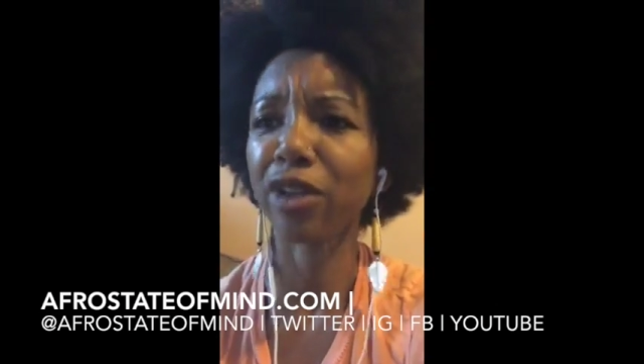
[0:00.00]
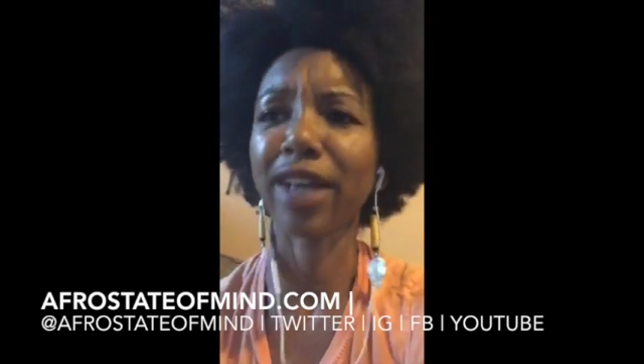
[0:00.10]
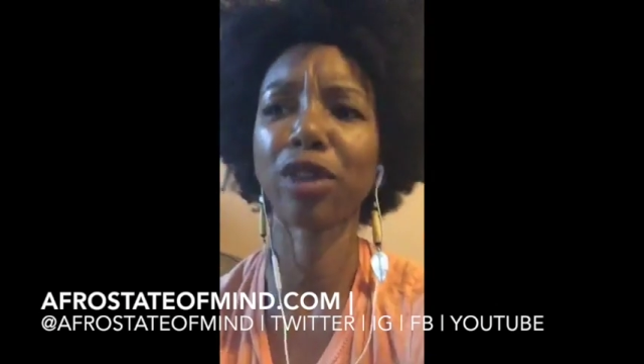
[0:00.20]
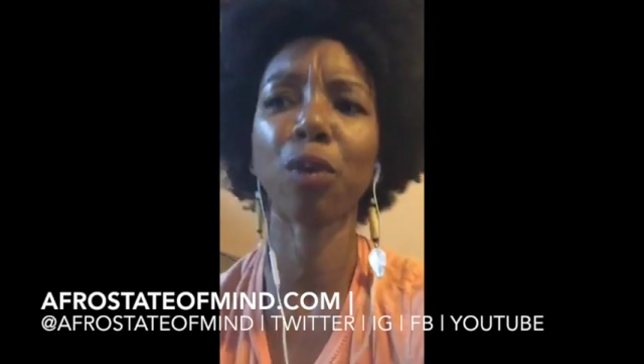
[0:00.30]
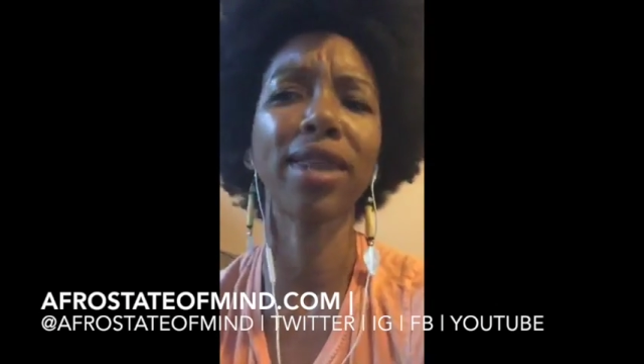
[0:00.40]

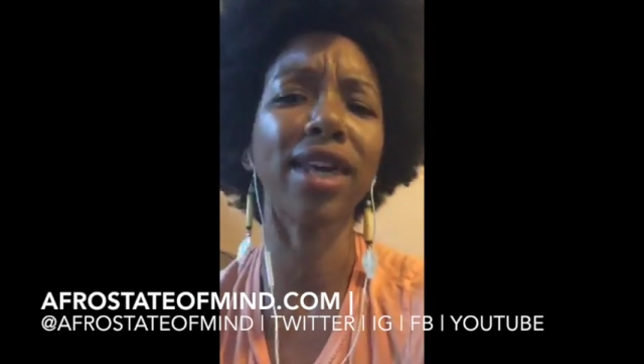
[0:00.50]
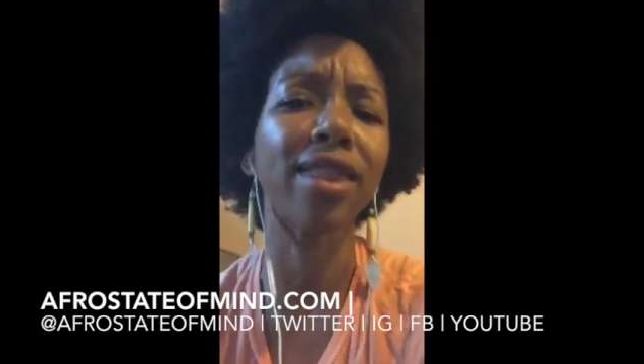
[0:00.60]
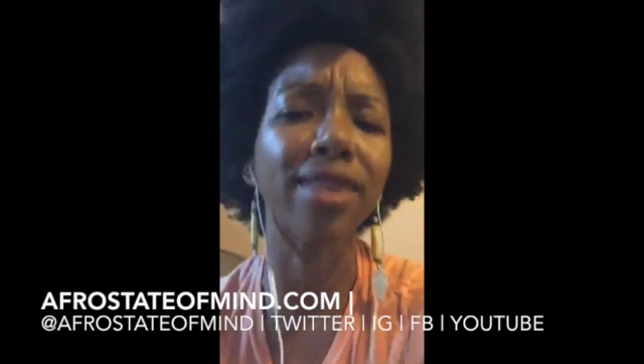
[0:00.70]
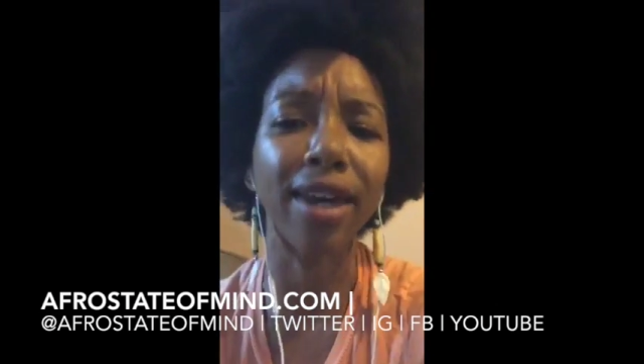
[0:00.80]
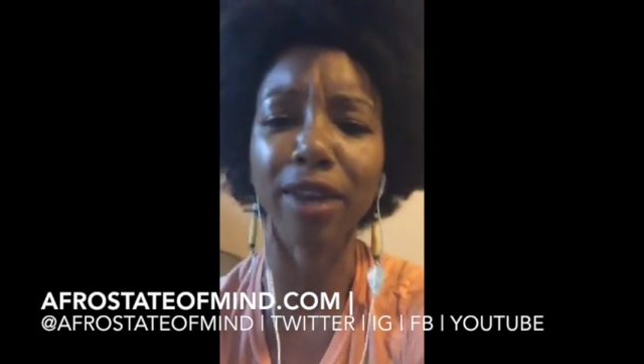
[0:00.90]
like the way they
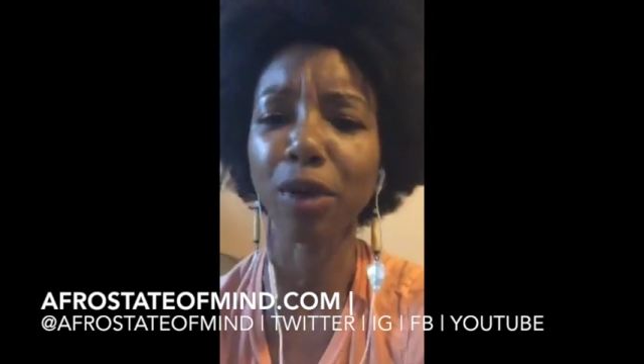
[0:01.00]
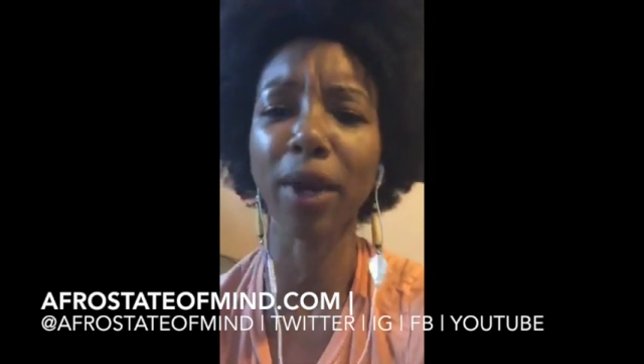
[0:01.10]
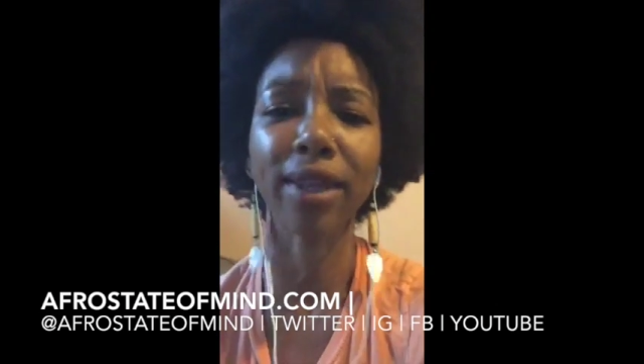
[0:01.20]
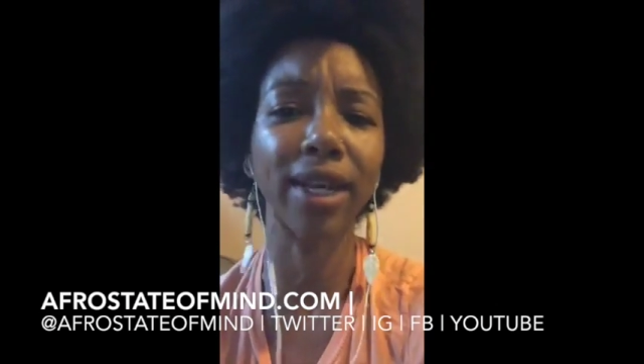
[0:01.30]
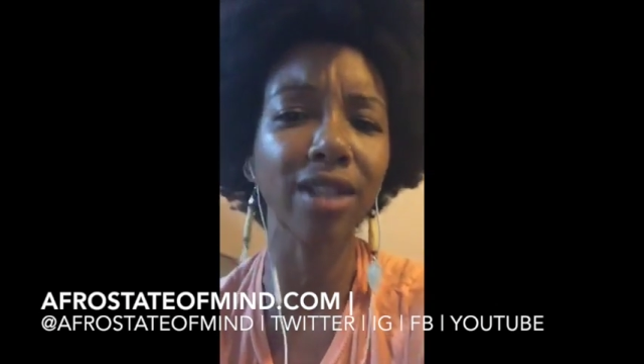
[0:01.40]
think, the
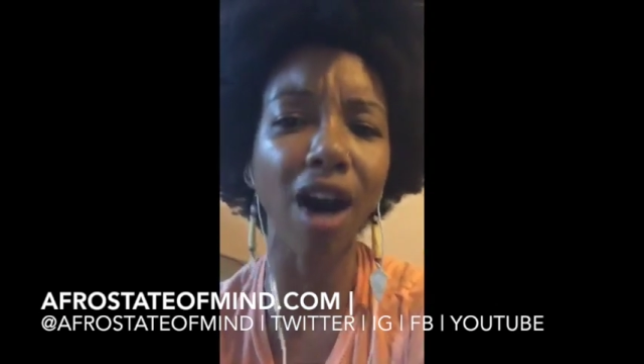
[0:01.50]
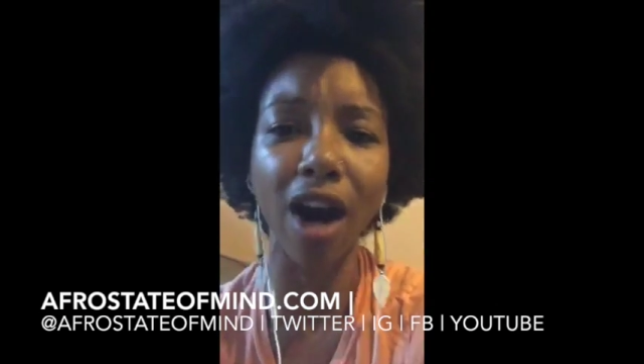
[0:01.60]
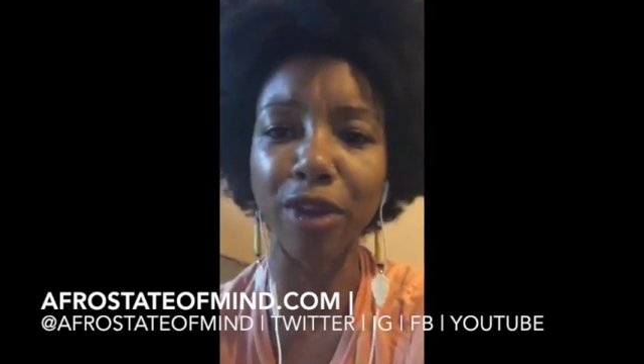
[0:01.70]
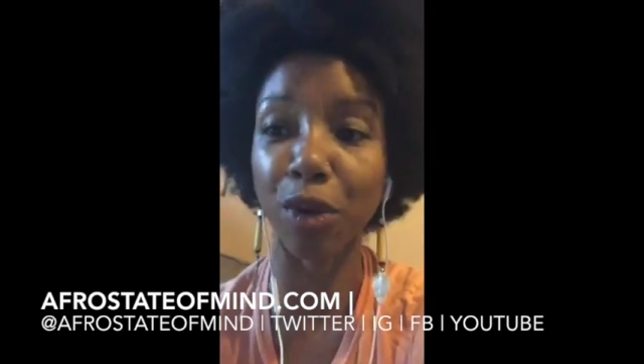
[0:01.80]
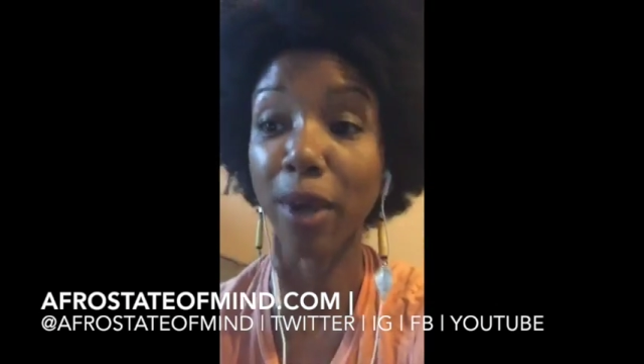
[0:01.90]
way they
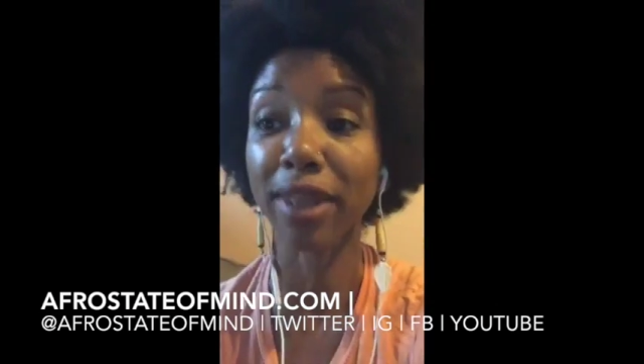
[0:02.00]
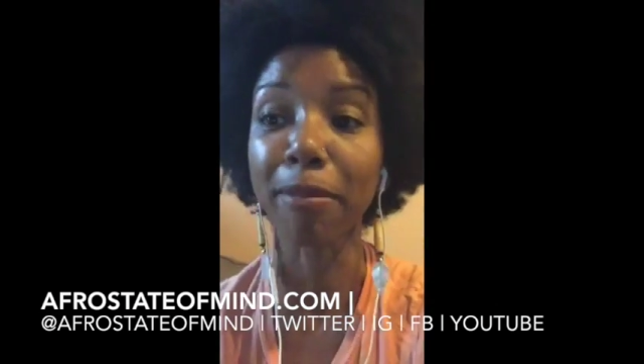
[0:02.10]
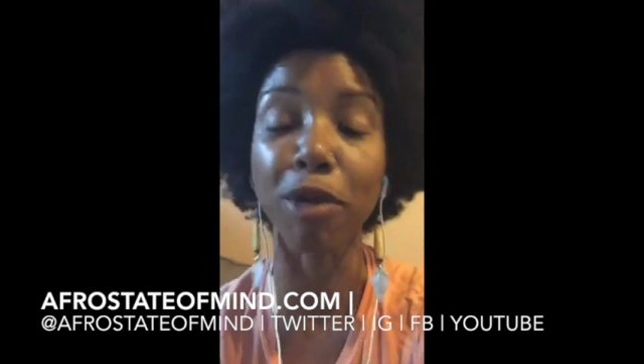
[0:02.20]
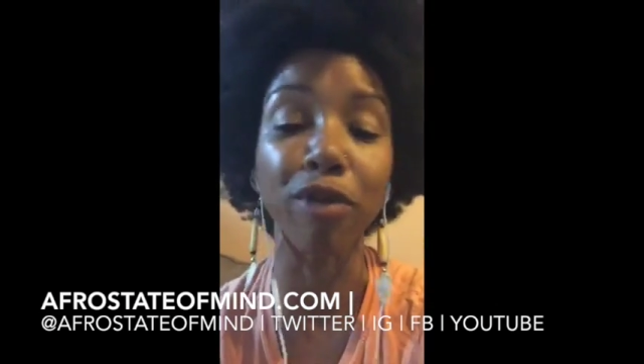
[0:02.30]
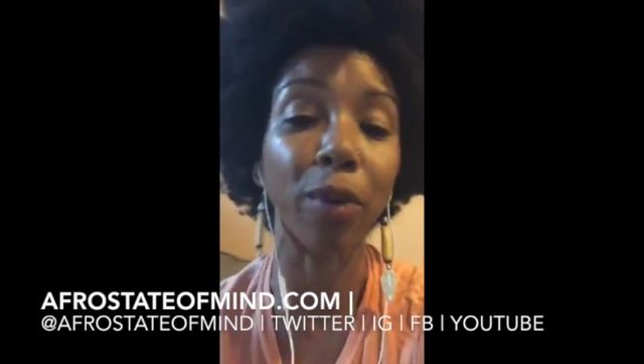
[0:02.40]
talk, the way they
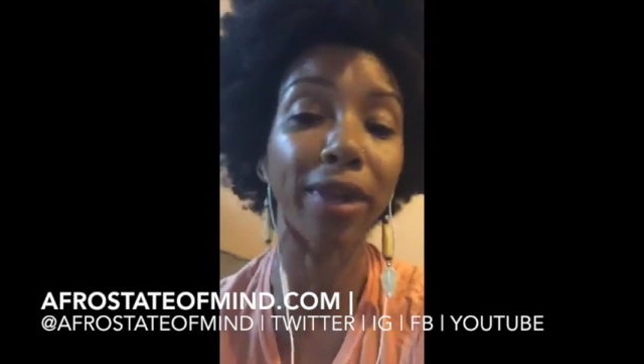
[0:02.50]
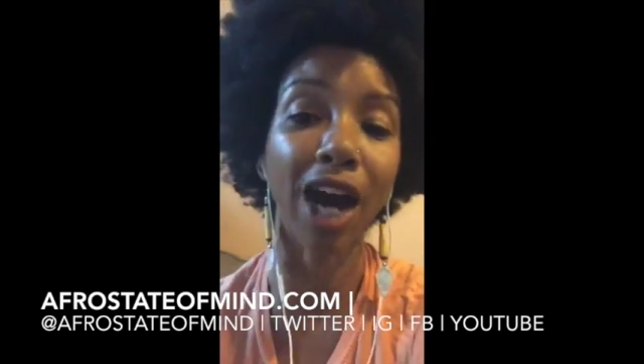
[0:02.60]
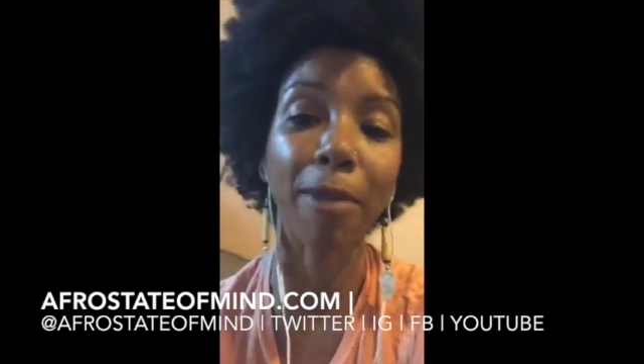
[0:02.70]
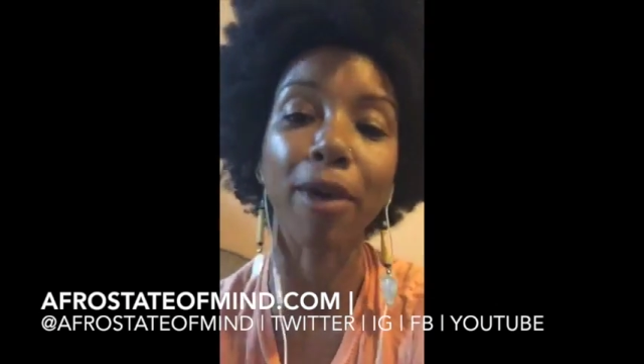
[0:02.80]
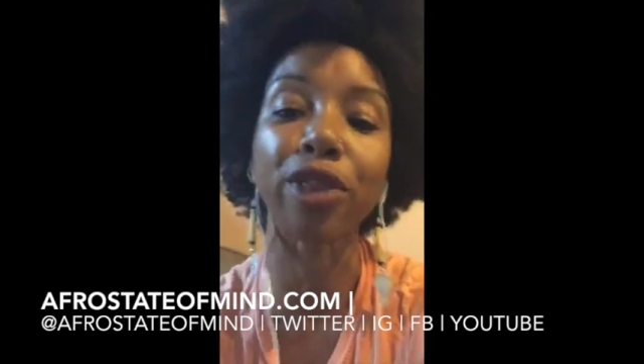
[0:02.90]
move, the way they operate.